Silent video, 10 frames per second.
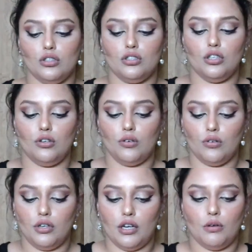
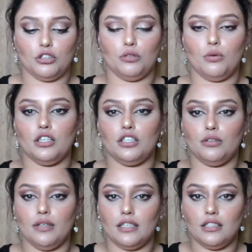So now what you want to
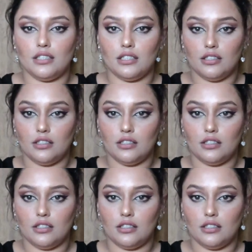do is,